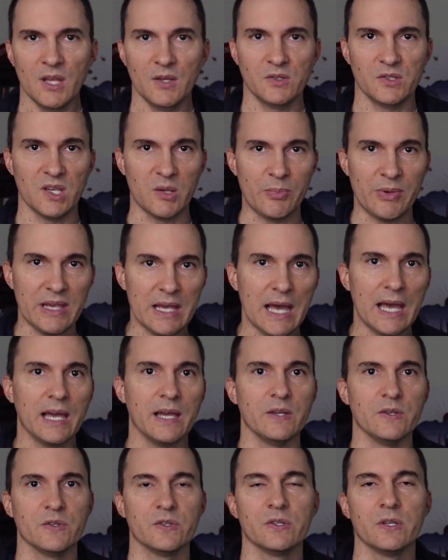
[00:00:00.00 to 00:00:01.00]

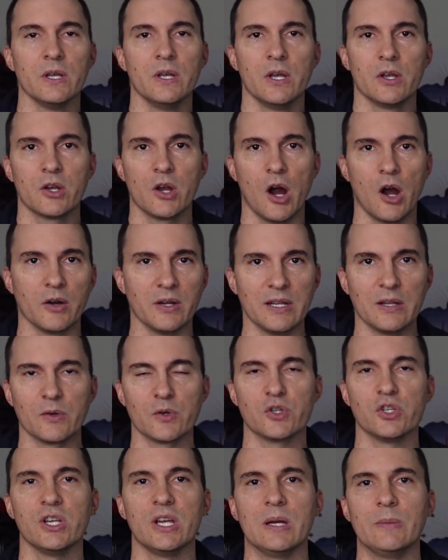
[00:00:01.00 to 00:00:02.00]
CPAs, car
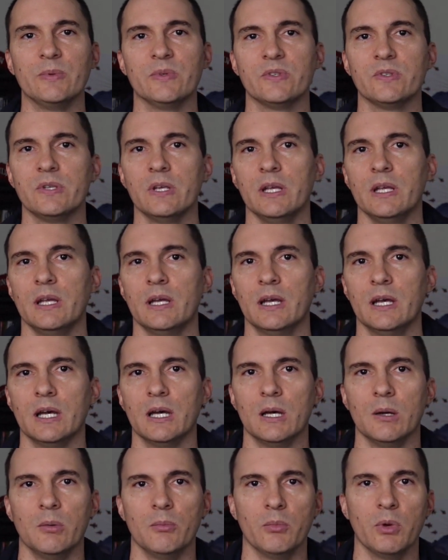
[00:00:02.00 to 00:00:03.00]
dealerships,
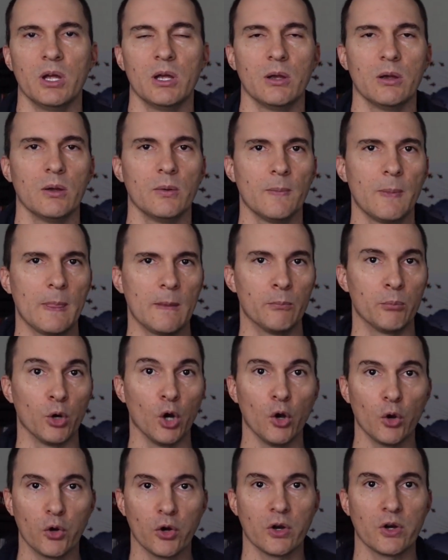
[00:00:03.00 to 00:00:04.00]
um,
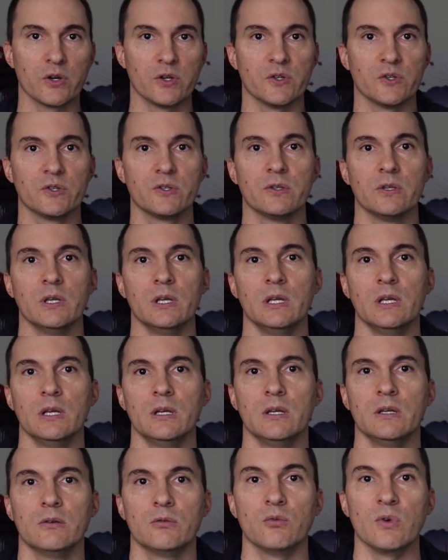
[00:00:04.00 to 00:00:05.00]
brokers,
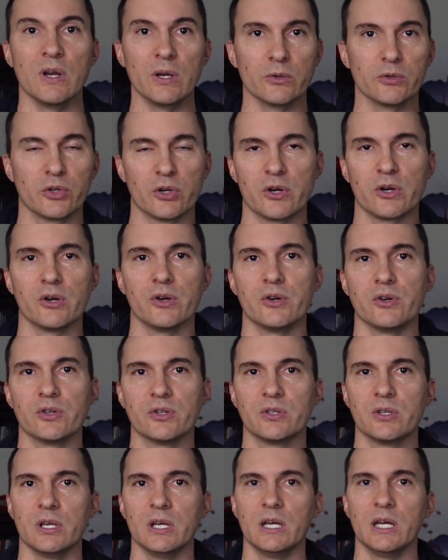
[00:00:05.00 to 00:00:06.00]

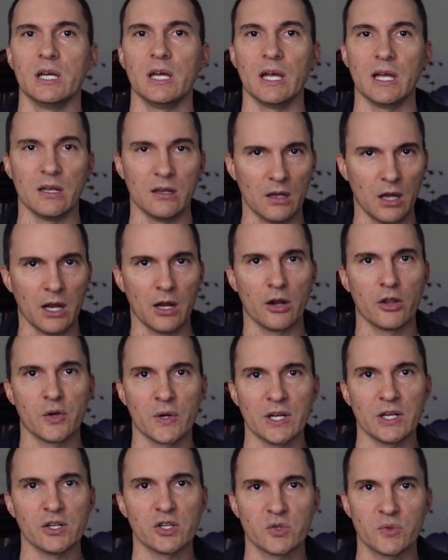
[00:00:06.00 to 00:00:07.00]
realtors uh, and, and
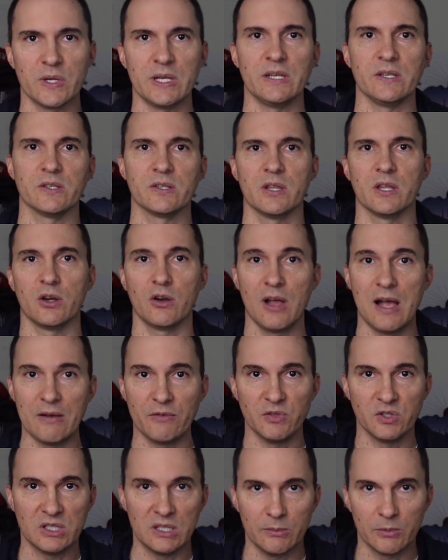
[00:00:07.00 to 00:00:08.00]
other industries that'll
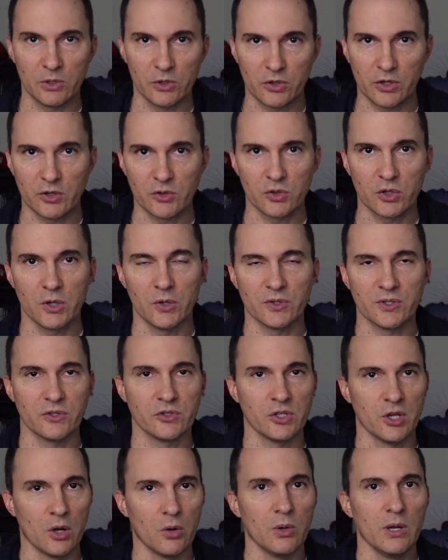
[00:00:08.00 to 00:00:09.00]
have similar controls.
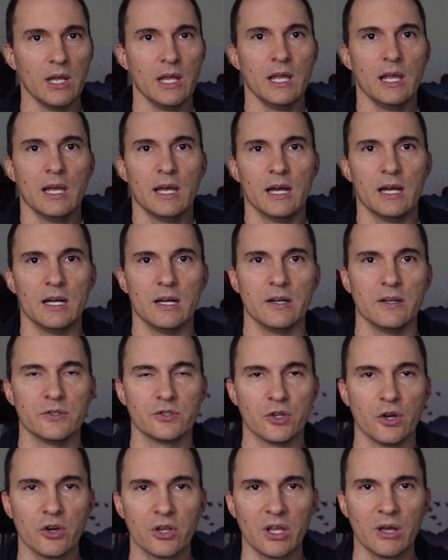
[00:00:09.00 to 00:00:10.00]
And so uh,
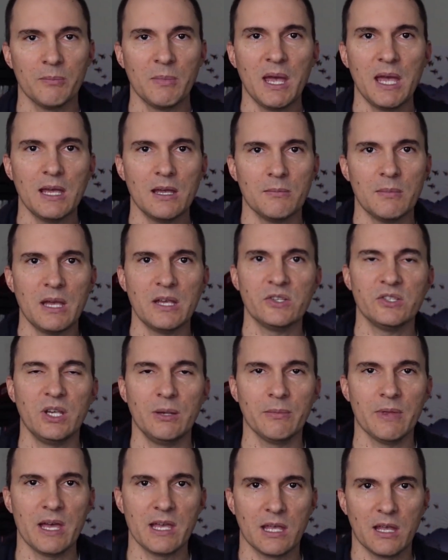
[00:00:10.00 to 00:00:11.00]
circa may, may
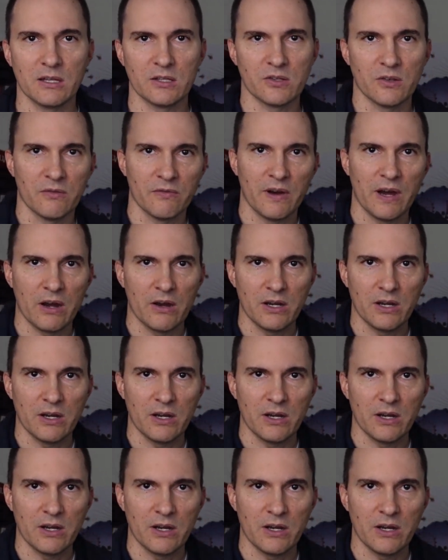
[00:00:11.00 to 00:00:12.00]
seem like it's a very
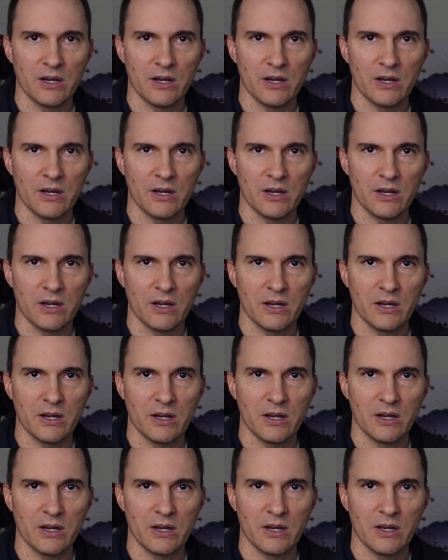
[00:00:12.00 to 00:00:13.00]
narrow
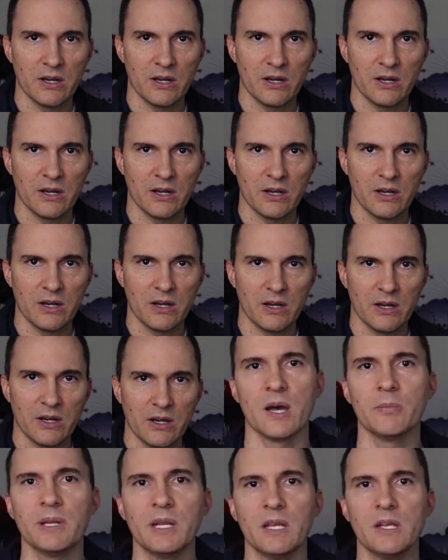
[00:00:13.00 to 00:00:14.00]
subset of,
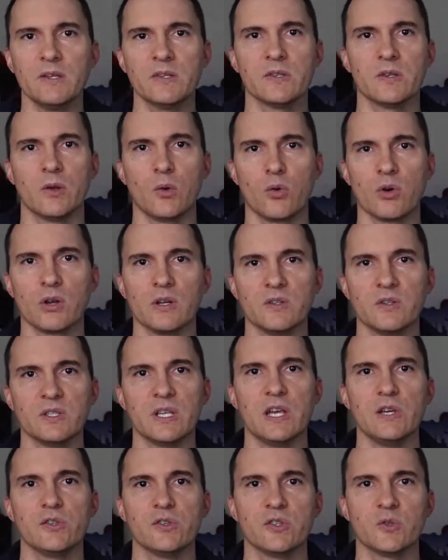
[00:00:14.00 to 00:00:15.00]
of companies and
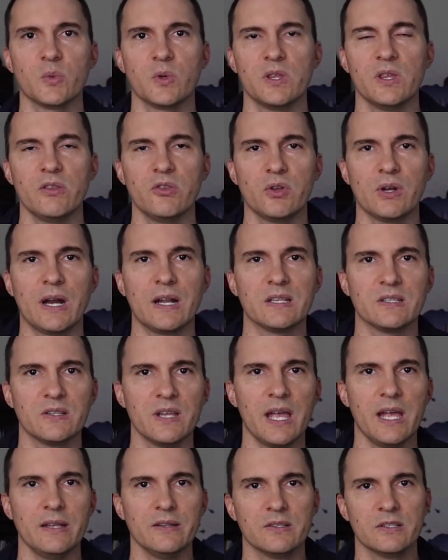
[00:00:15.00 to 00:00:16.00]
organizations within the United
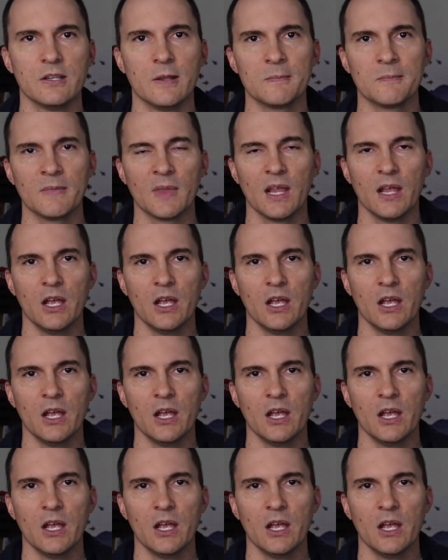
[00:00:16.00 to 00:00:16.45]
States.